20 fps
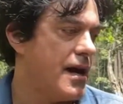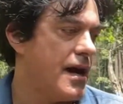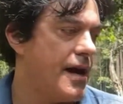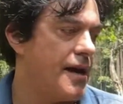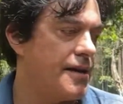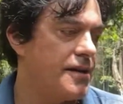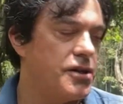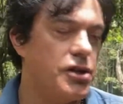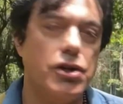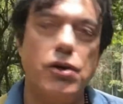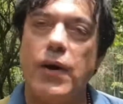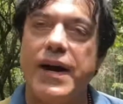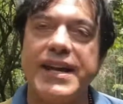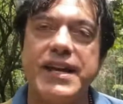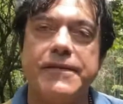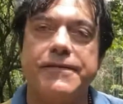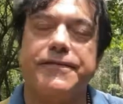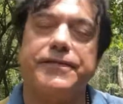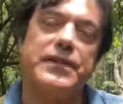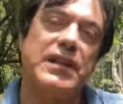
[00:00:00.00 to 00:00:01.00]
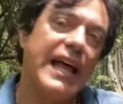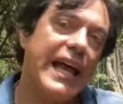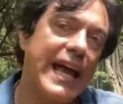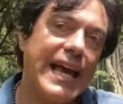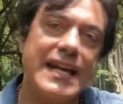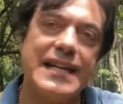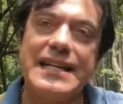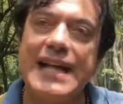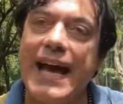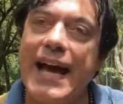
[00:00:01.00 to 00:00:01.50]
You know, I get
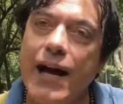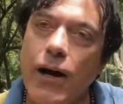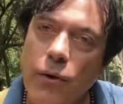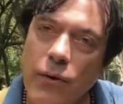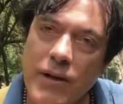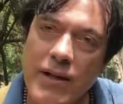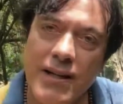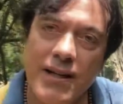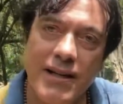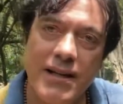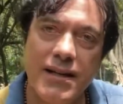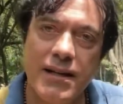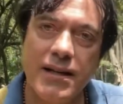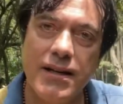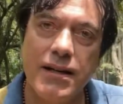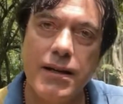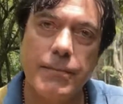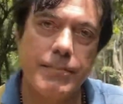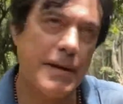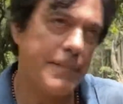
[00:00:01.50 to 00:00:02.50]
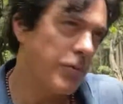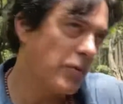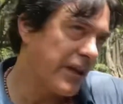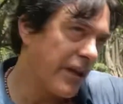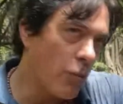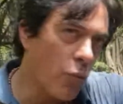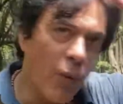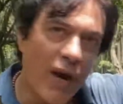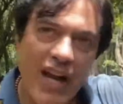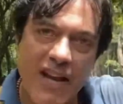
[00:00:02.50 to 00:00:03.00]
flagged down. People like
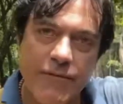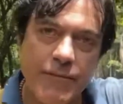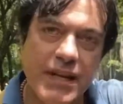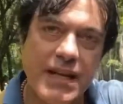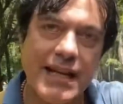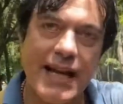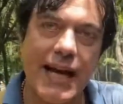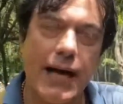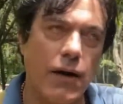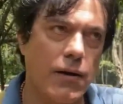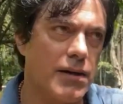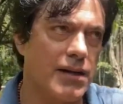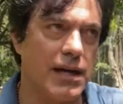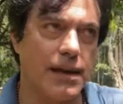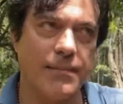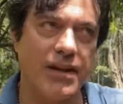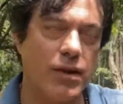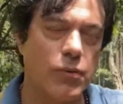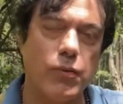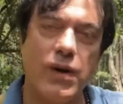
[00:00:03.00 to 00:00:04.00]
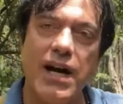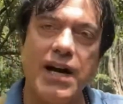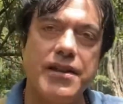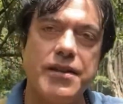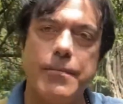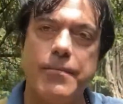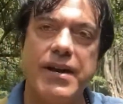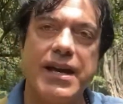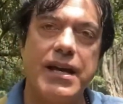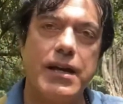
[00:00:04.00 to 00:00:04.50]
wave me down, and I'm like, why
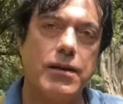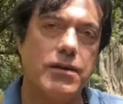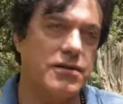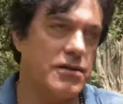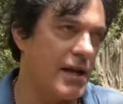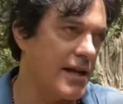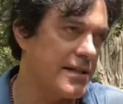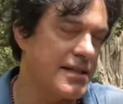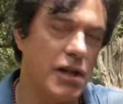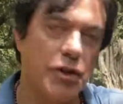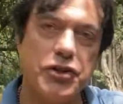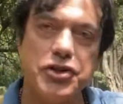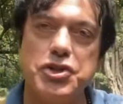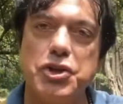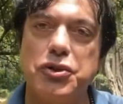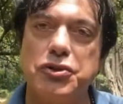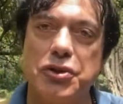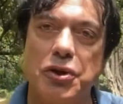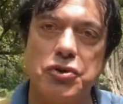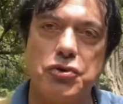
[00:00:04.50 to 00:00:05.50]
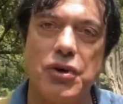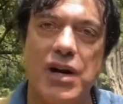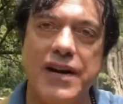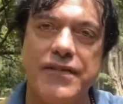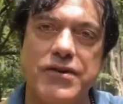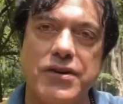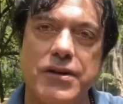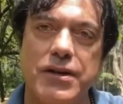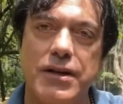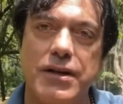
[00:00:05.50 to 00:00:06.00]
am I getting? So I tell the tuk-tuk
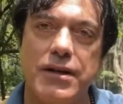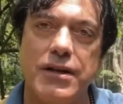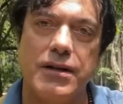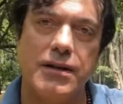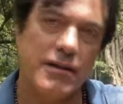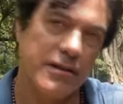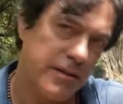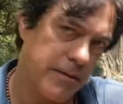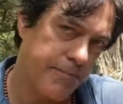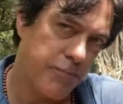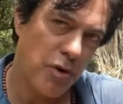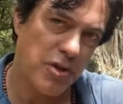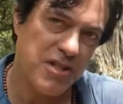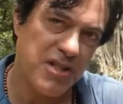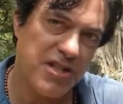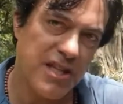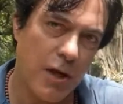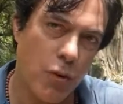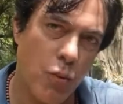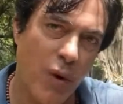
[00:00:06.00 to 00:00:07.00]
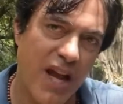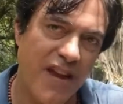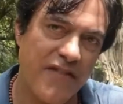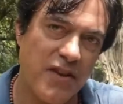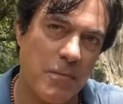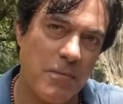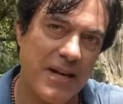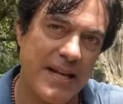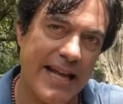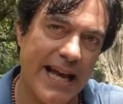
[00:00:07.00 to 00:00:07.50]
driver, the person's like waving
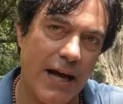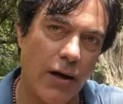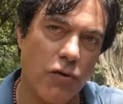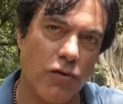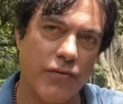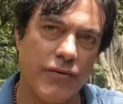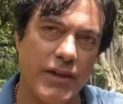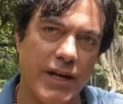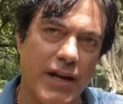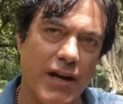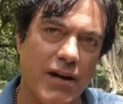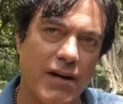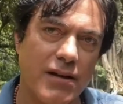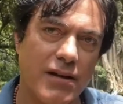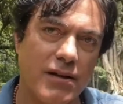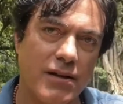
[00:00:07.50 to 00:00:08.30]
me down over there.